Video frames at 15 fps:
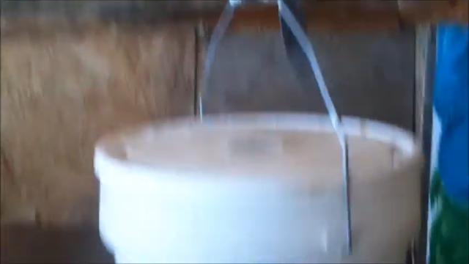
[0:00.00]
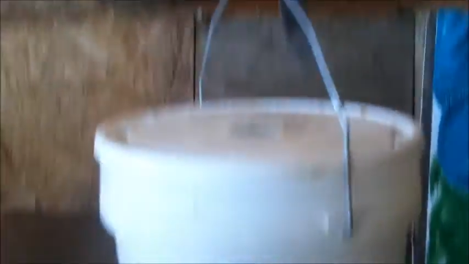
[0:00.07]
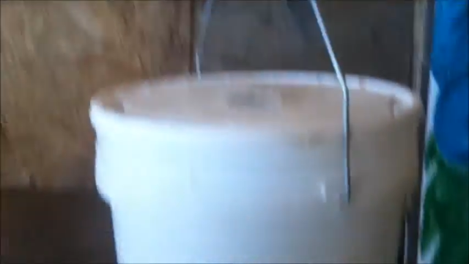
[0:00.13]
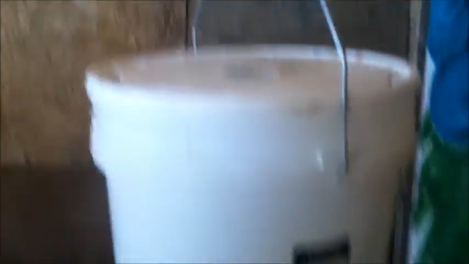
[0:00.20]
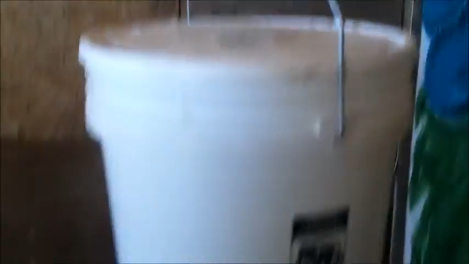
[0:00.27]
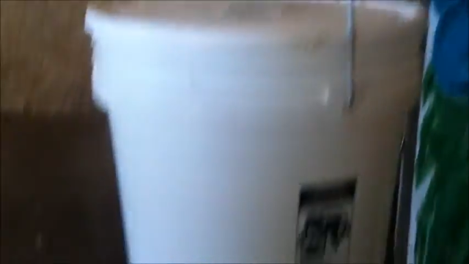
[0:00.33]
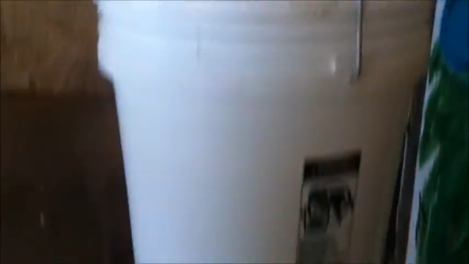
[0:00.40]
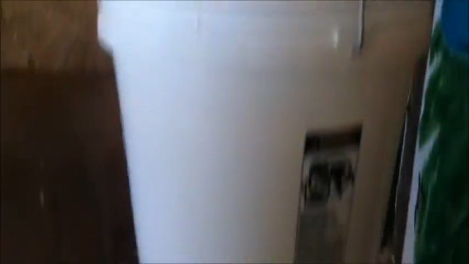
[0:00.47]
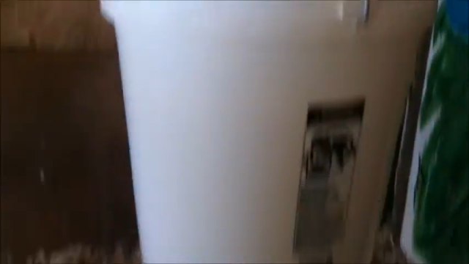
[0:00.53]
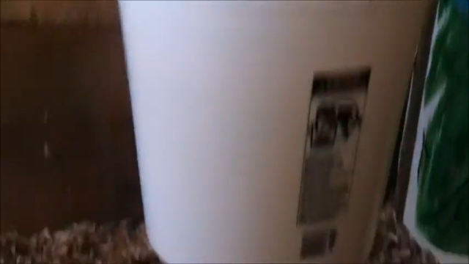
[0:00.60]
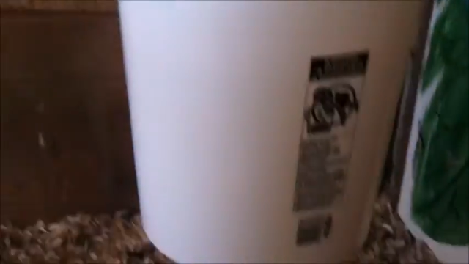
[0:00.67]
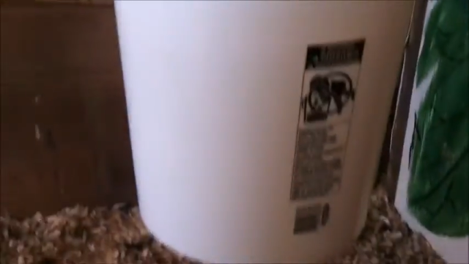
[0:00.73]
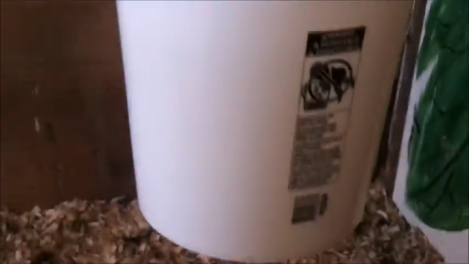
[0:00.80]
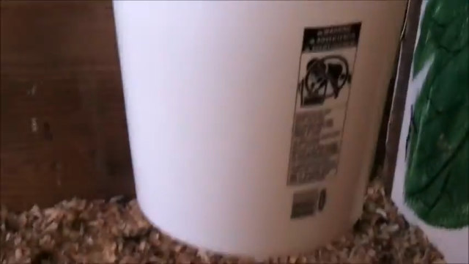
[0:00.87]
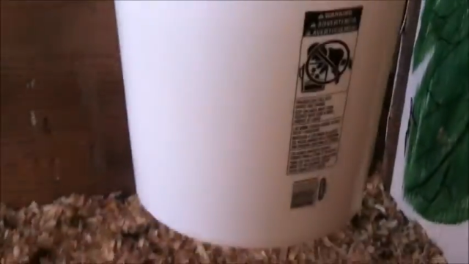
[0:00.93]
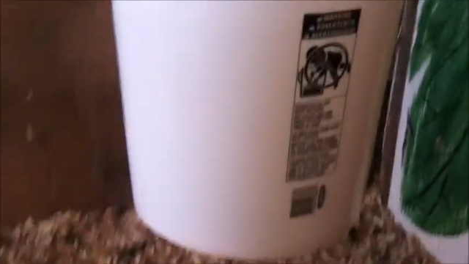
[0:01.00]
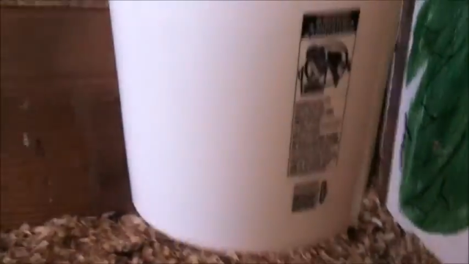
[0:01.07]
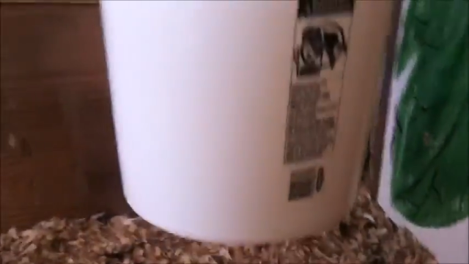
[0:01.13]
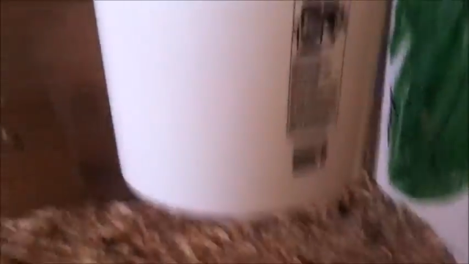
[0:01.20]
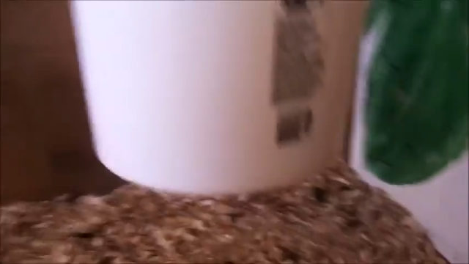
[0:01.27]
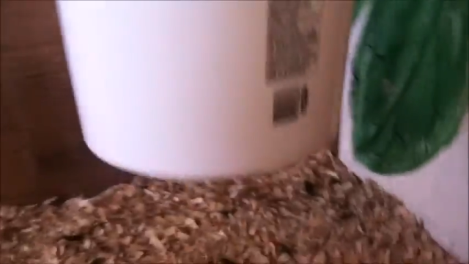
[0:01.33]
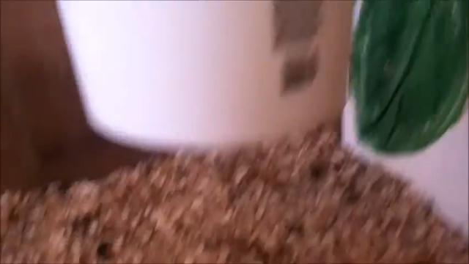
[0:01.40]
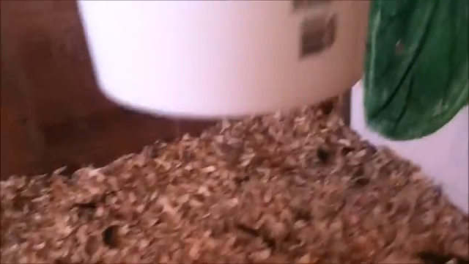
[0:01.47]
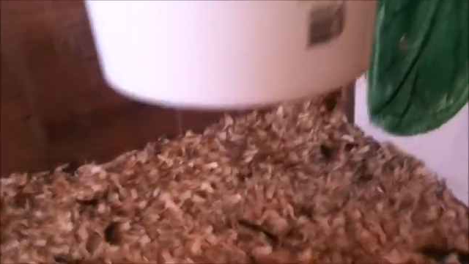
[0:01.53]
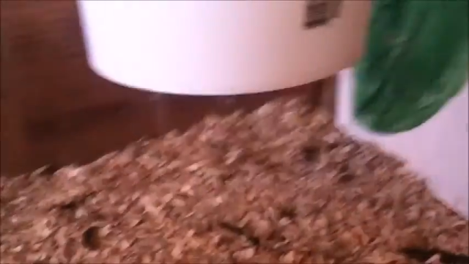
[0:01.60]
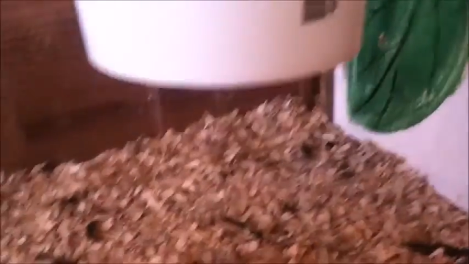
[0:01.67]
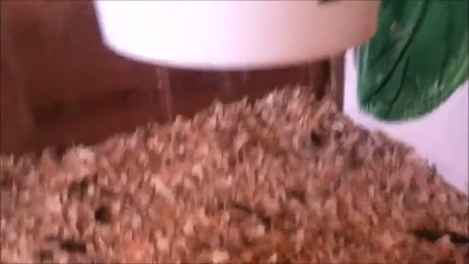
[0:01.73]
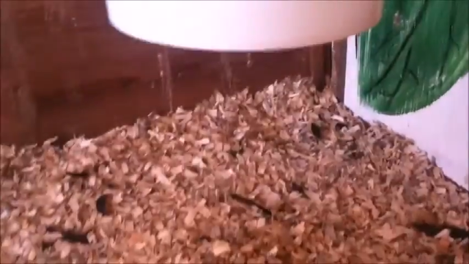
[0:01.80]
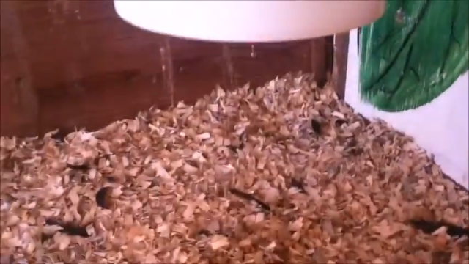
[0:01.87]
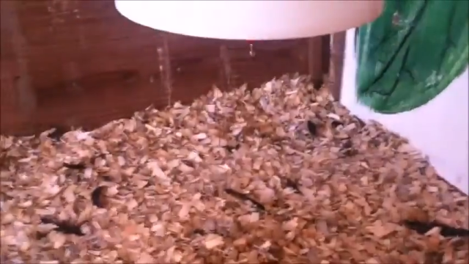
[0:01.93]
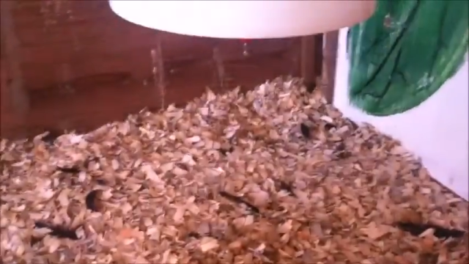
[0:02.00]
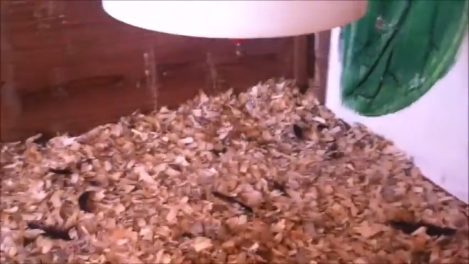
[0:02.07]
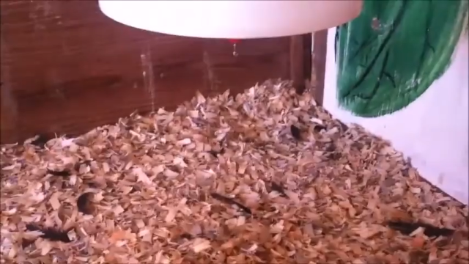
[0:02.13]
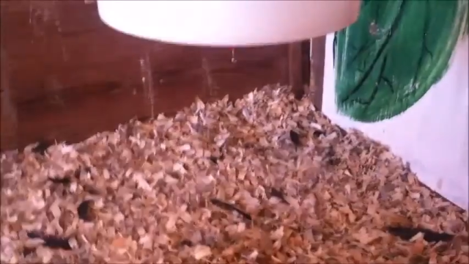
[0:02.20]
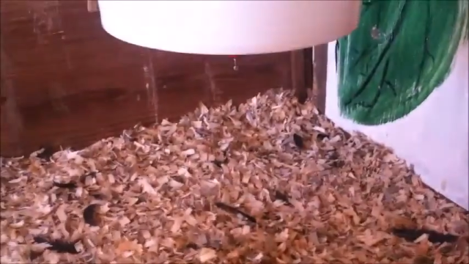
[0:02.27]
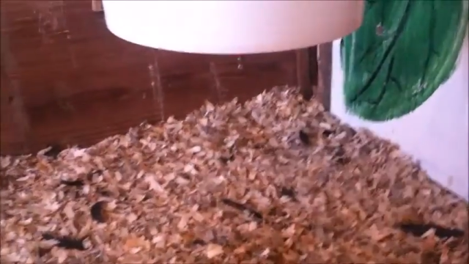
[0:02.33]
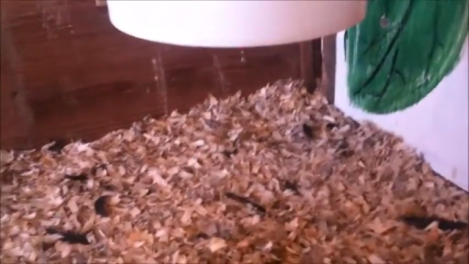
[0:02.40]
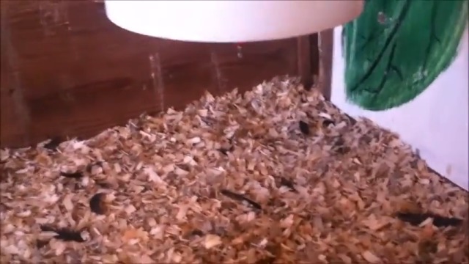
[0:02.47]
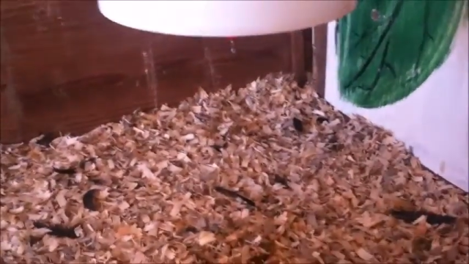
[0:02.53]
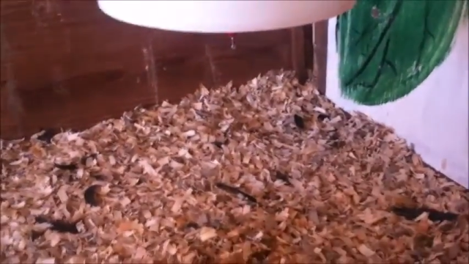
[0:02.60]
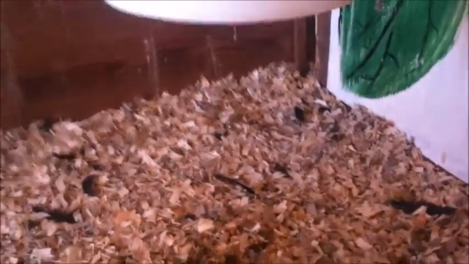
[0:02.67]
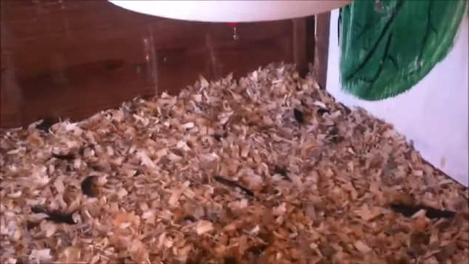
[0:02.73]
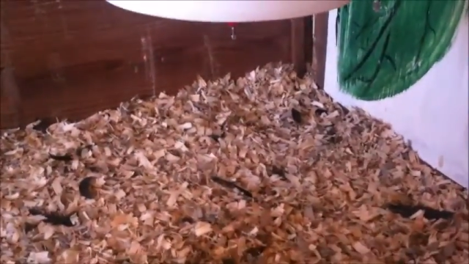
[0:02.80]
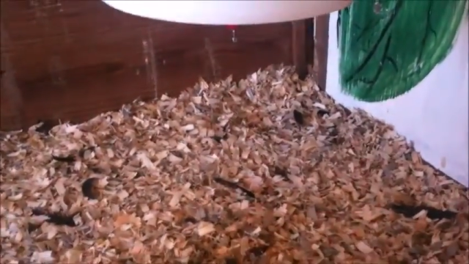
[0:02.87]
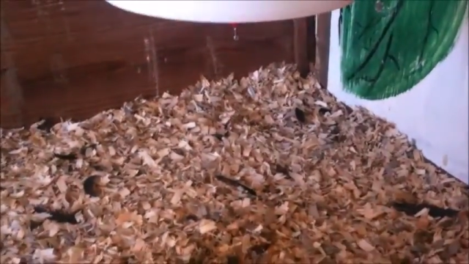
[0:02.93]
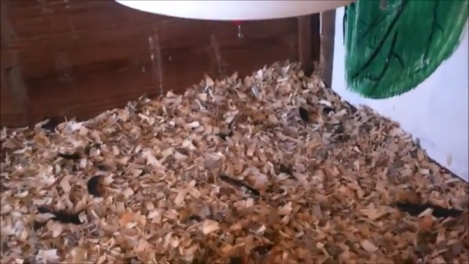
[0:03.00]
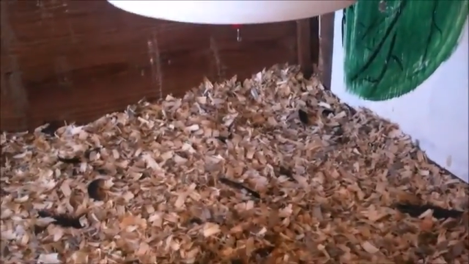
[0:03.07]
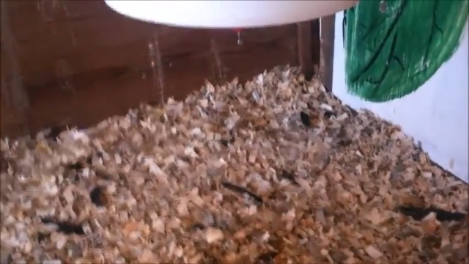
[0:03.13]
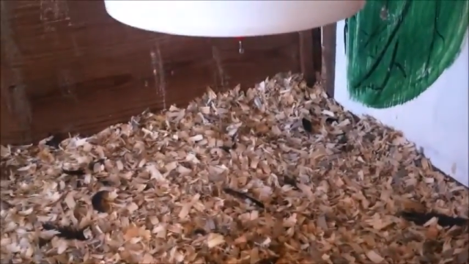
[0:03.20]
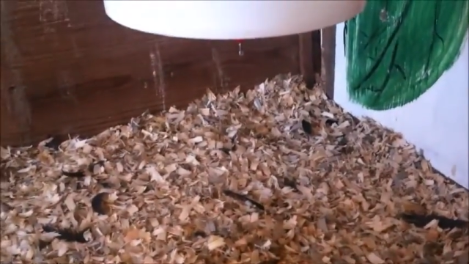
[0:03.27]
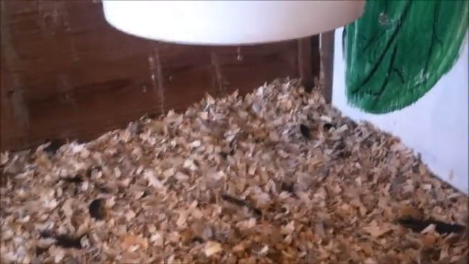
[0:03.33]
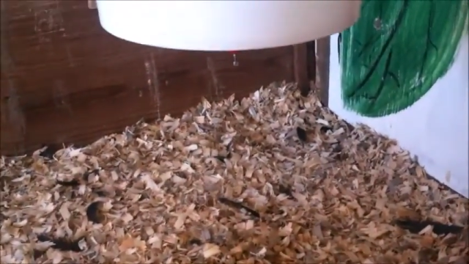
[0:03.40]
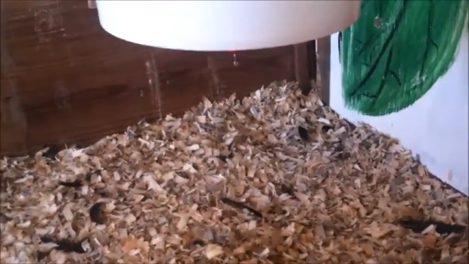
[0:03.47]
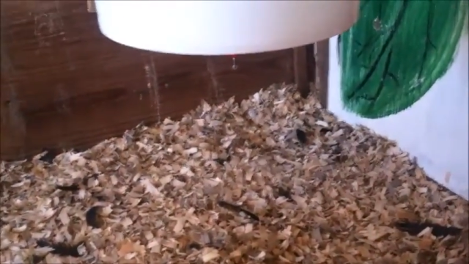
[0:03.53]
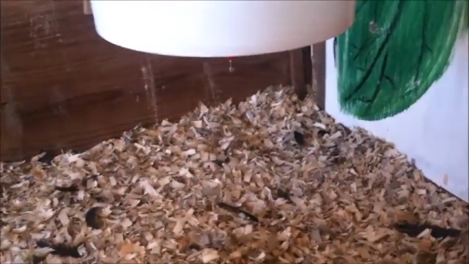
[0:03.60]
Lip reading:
Nobody's mouth can be seen.